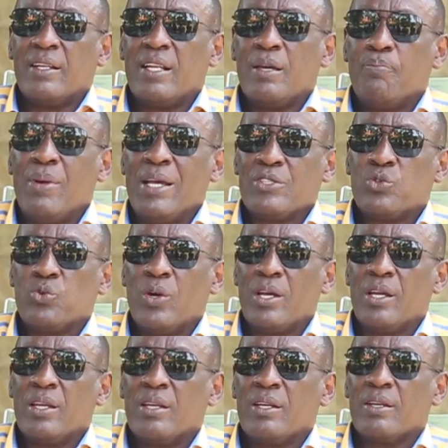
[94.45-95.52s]
the best
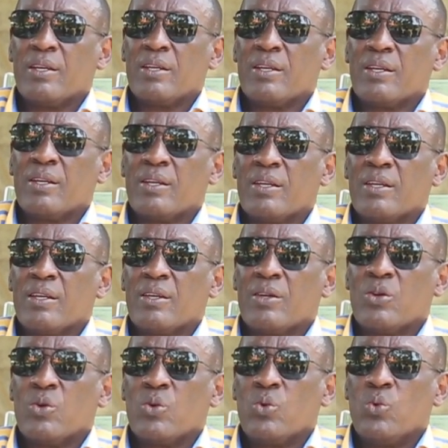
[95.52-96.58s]
way
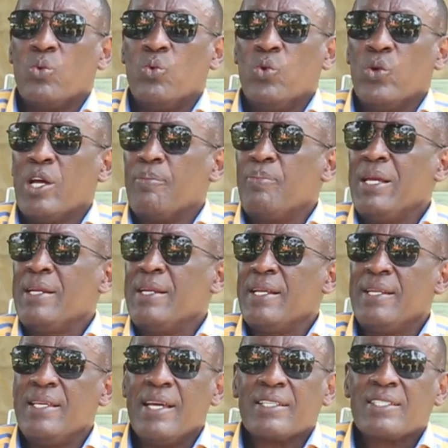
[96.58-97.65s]
would have been
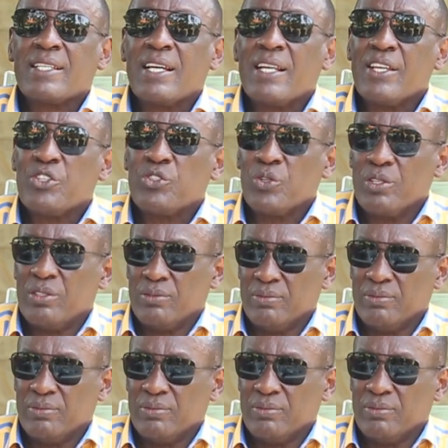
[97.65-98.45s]
the de-escalation,